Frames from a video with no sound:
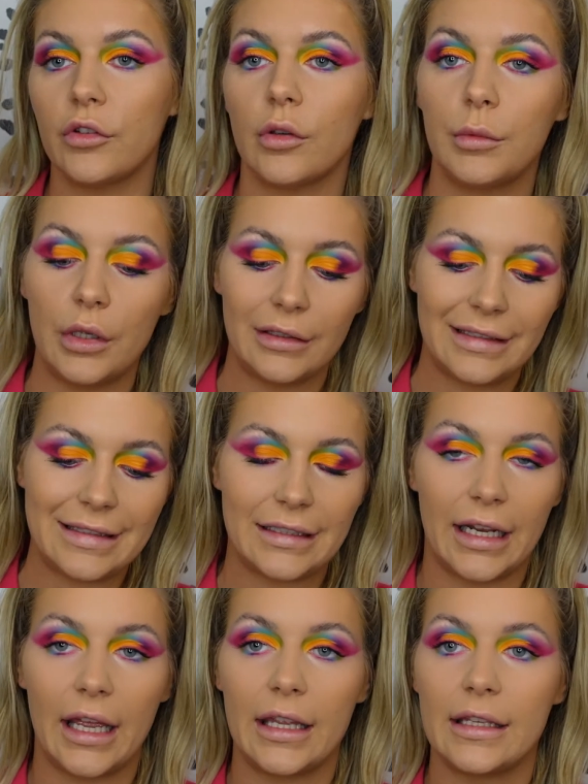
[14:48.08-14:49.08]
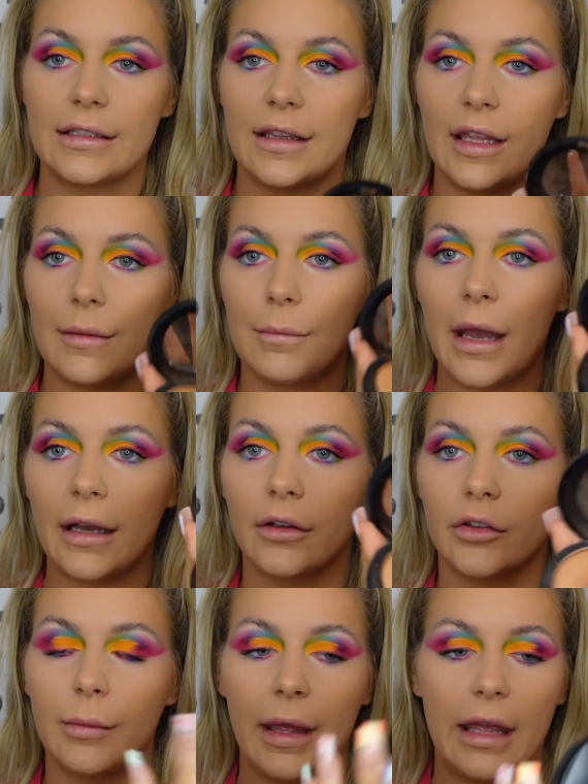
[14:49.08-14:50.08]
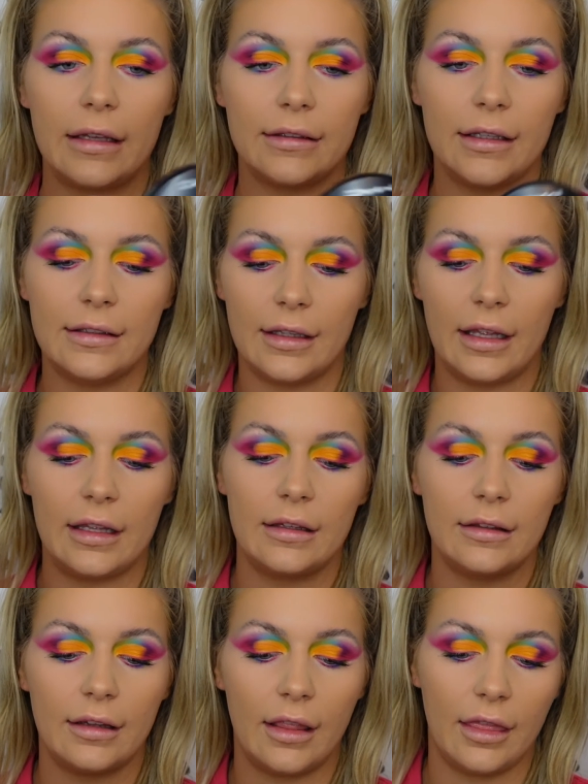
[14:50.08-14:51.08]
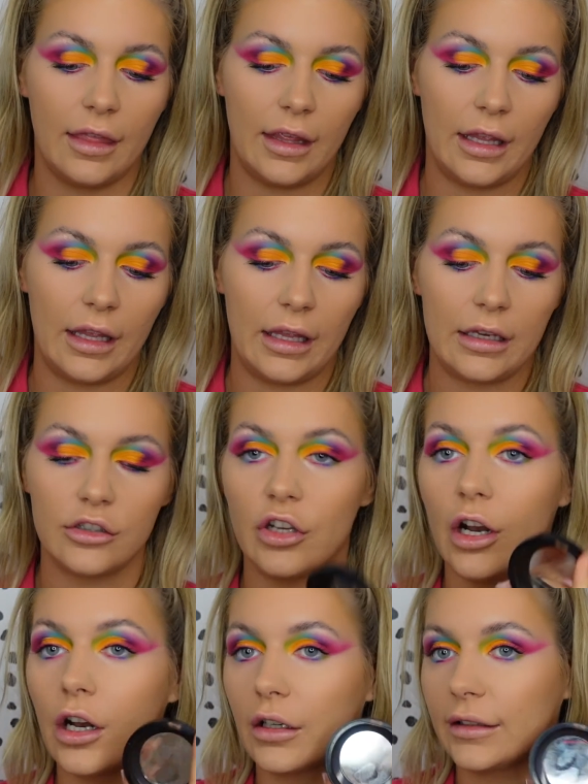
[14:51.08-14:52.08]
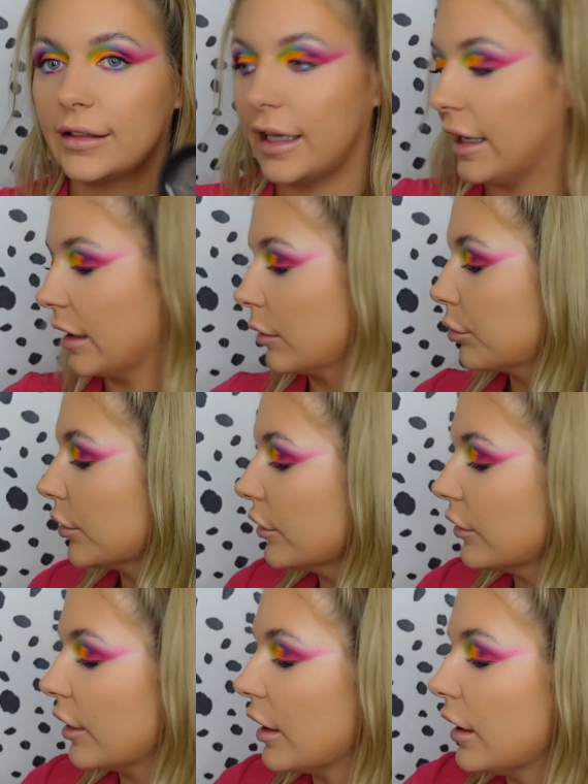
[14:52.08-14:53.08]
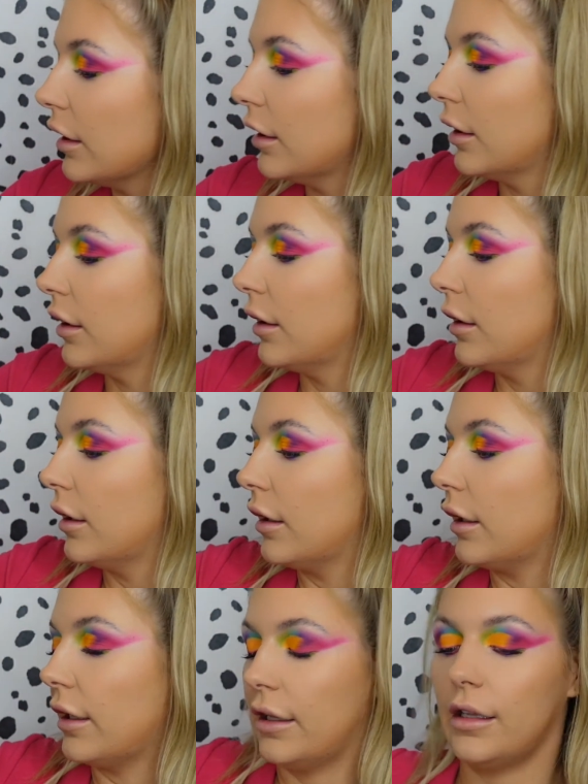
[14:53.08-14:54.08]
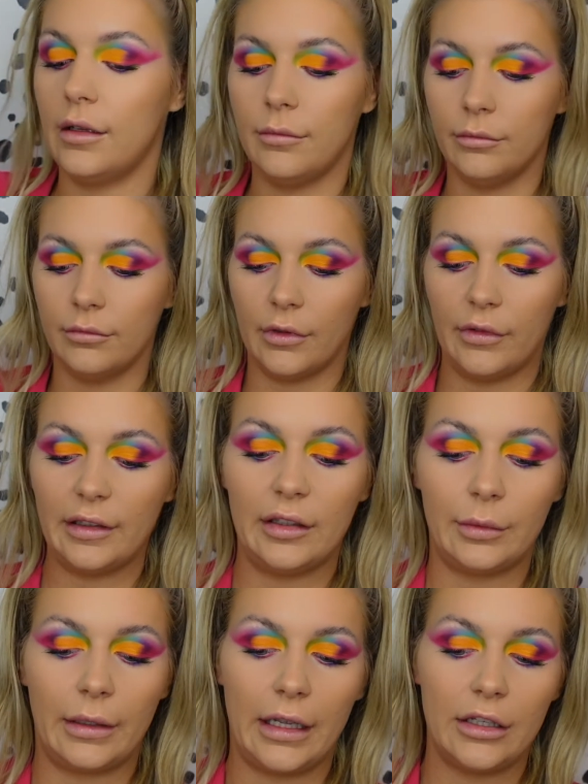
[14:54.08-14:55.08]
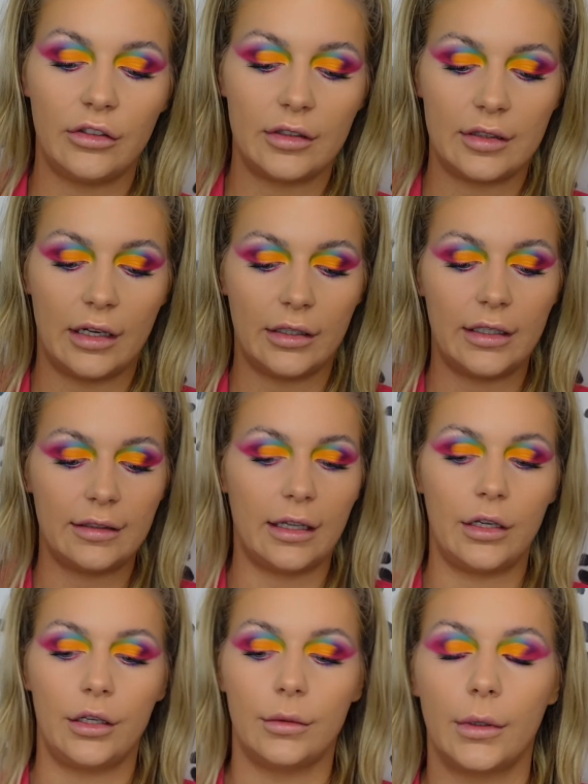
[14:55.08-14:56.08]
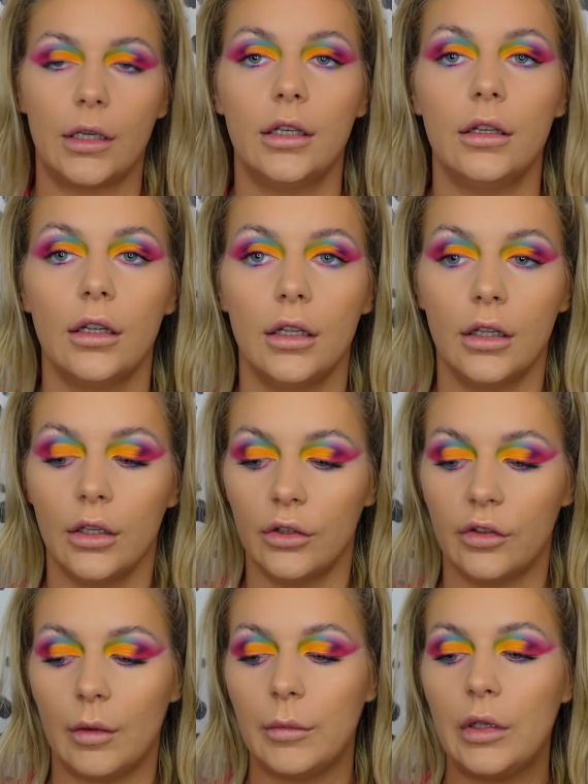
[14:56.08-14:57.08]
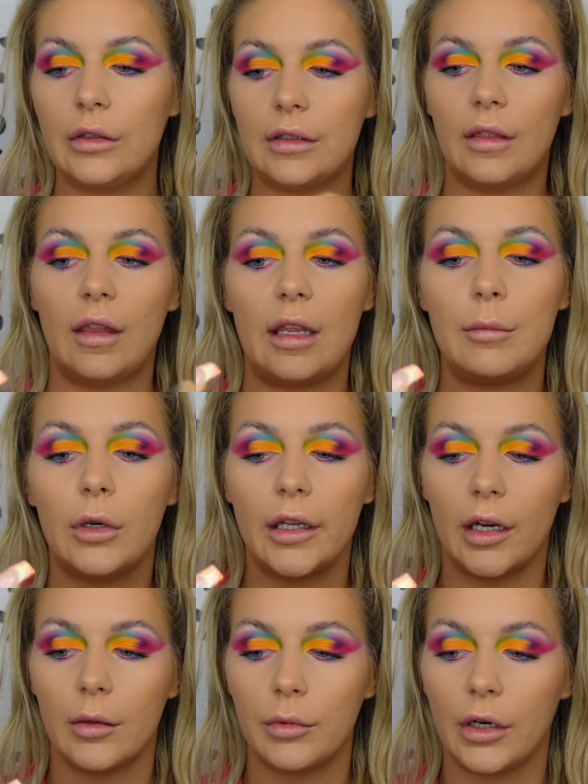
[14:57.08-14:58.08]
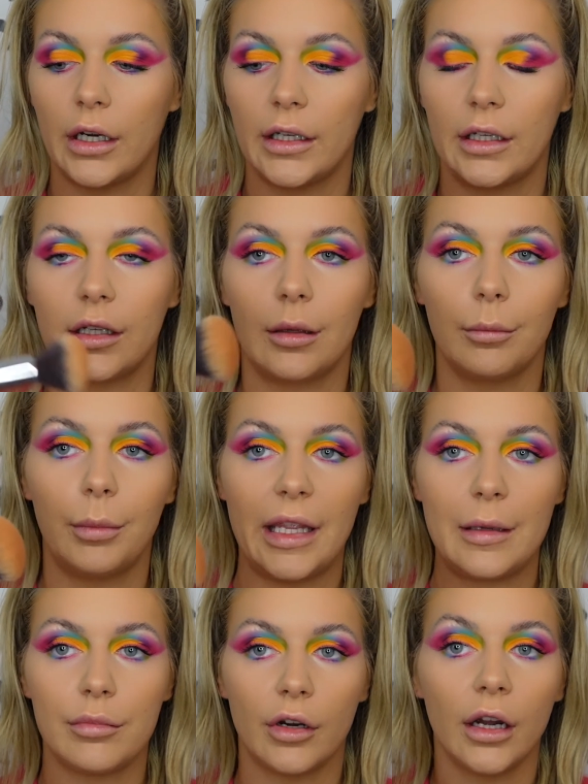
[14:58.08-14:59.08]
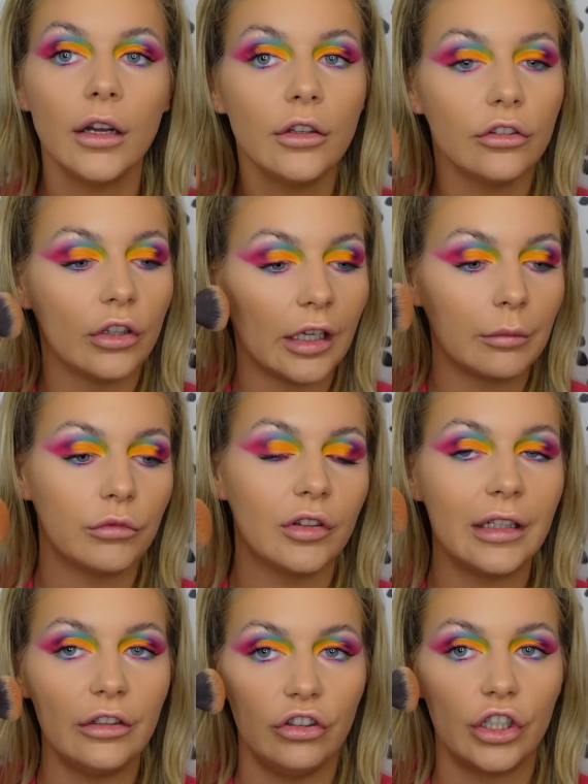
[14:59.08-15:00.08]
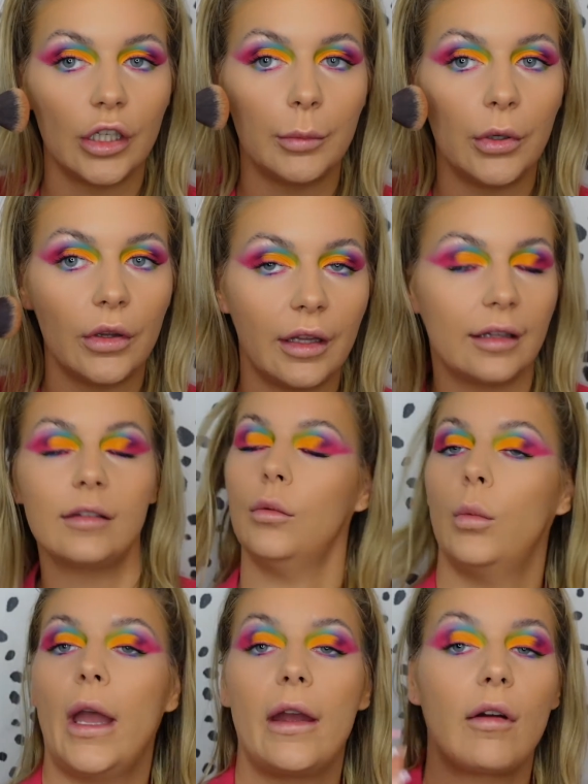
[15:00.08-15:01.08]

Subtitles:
I'm using today is the MAC Cosmetics. This is the Dark Tan Bronzer. I've had this one ages now, I need to get a new one. So I'm using the Molly O'Brien B brush, and I'm just literally going to put this where